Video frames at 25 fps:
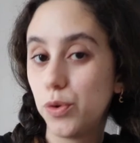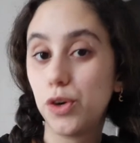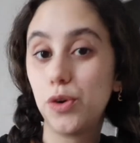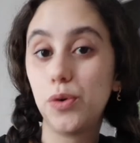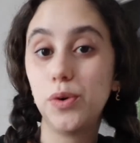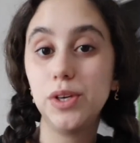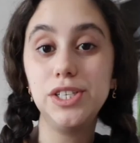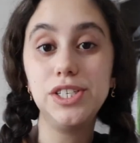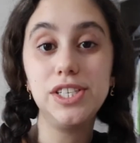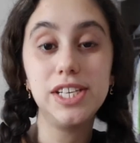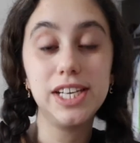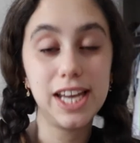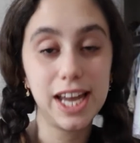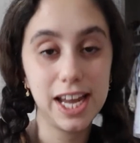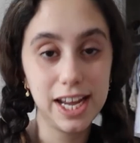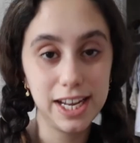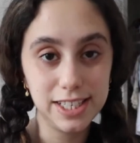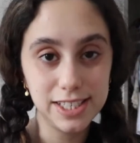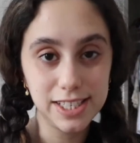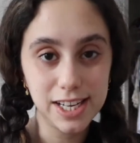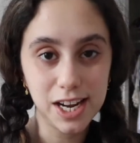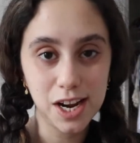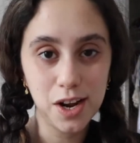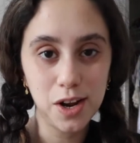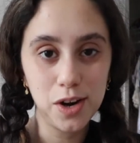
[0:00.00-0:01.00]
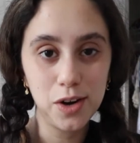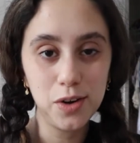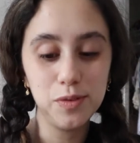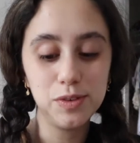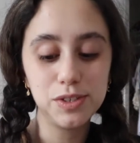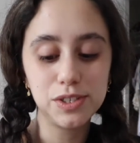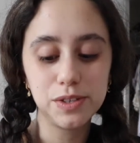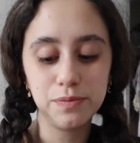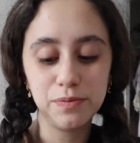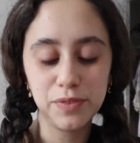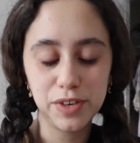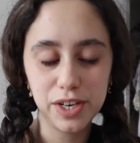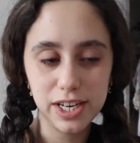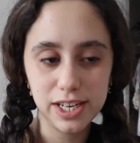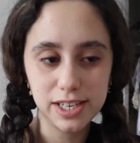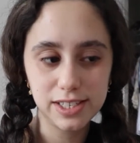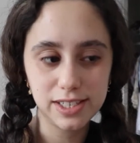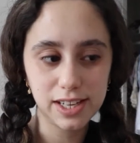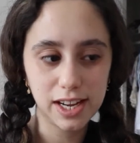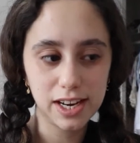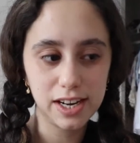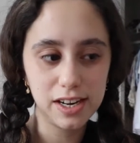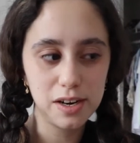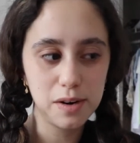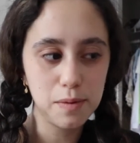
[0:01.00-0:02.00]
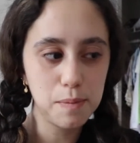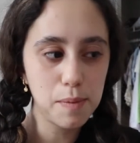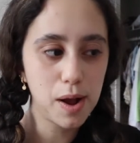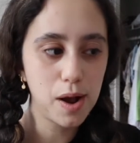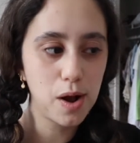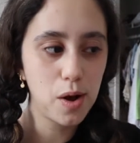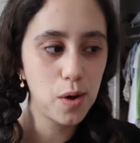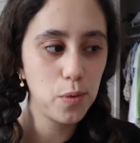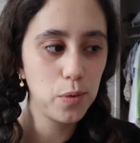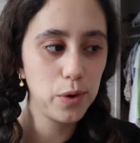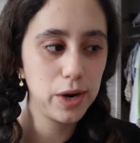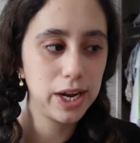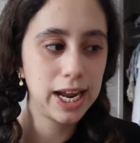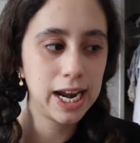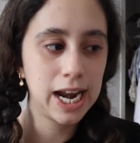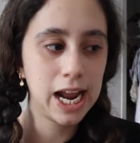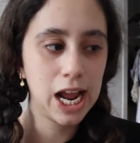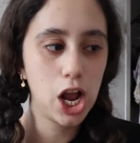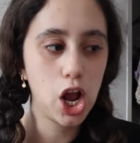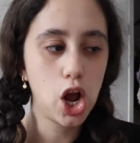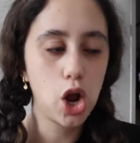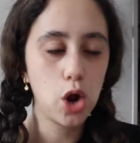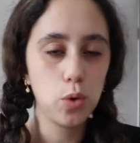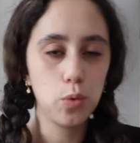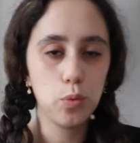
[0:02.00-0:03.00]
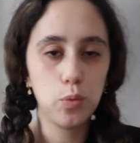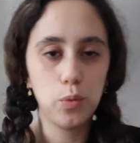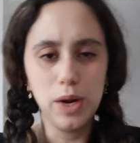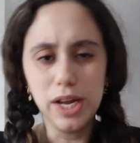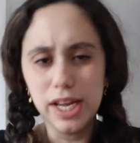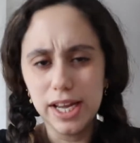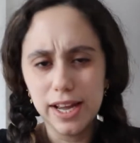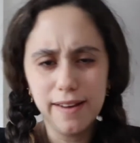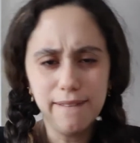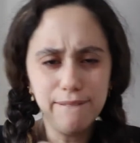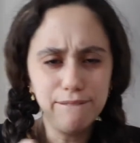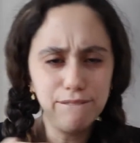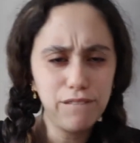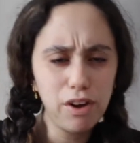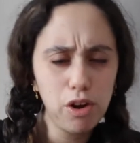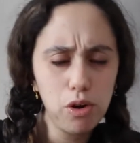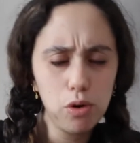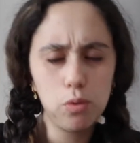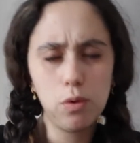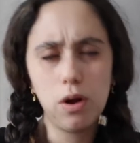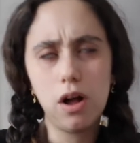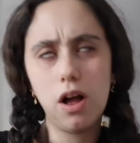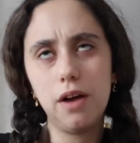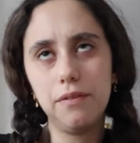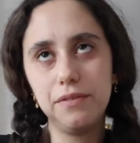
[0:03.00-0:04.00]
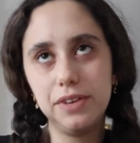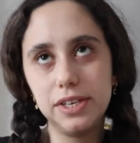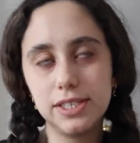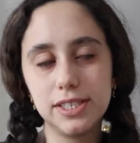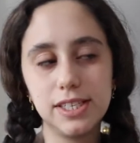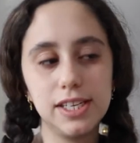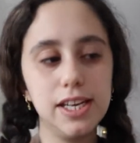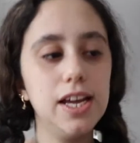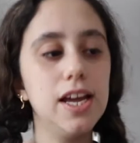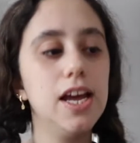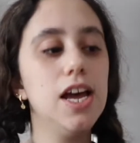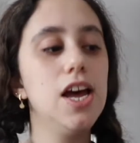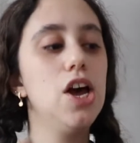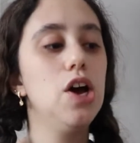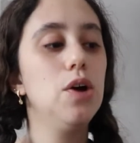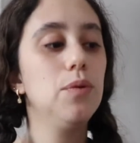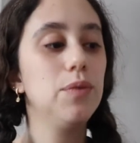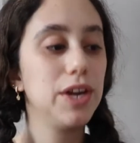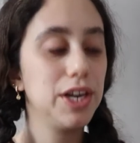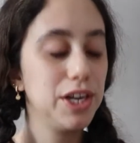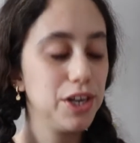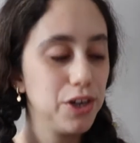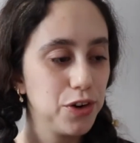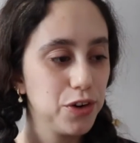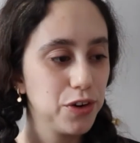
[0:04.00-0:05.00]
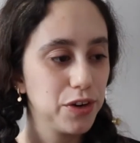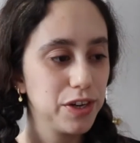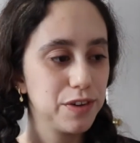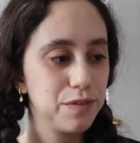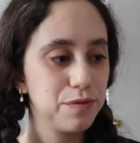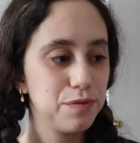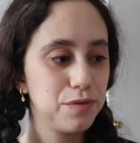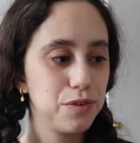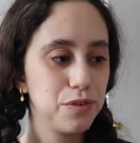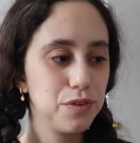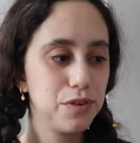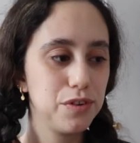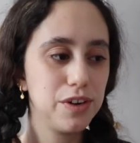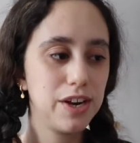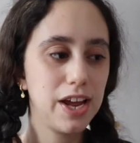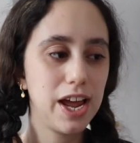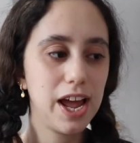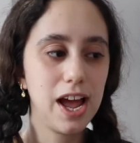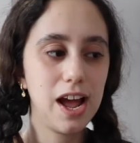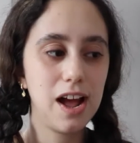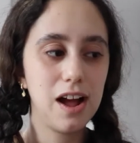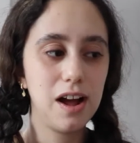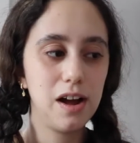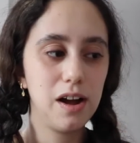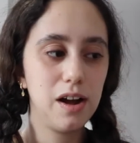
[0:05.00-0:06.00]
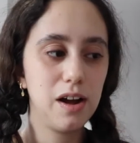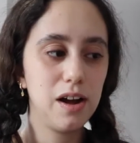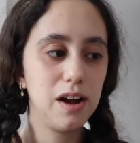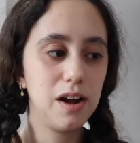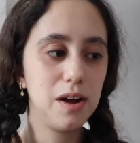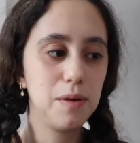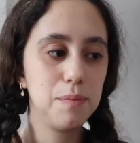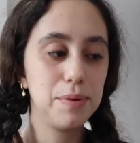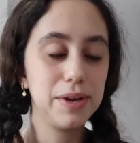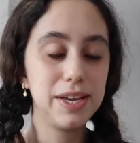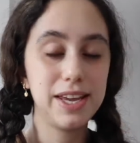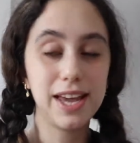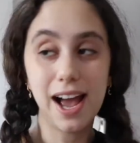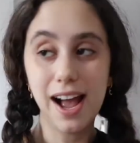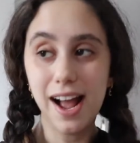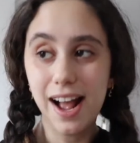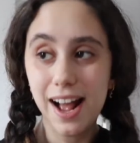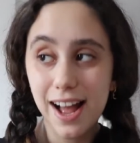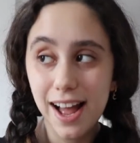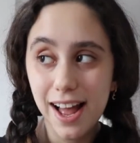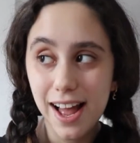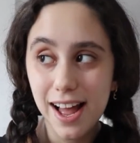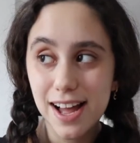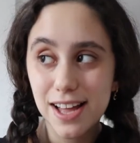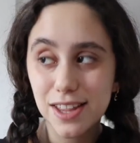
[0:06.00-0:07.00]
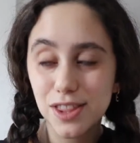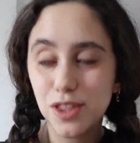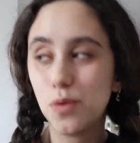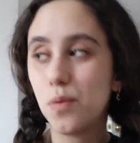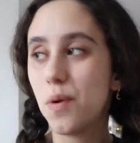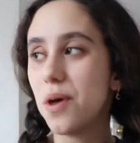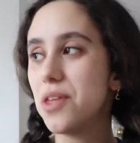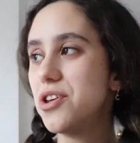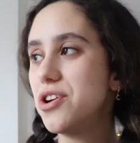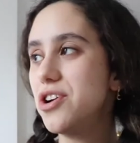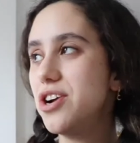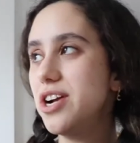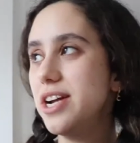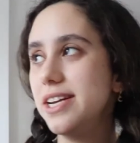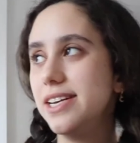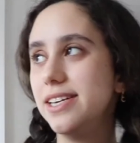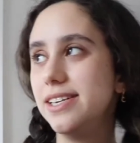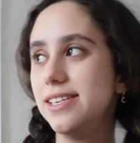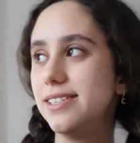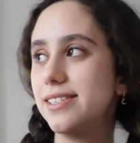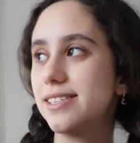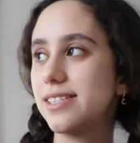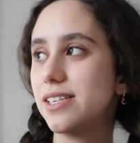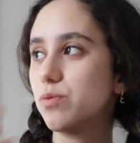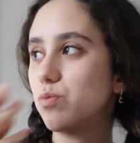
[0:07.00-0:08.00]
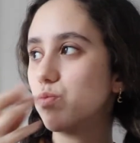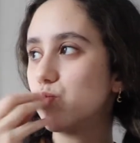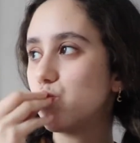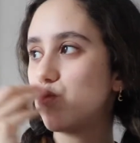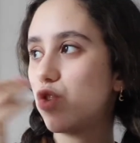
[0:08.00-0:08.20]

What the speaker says: We're going to K-Town, which I'm very excited about. We're getting Korean food. Well, obviously, we're getting Korean food. But yeah, the weather is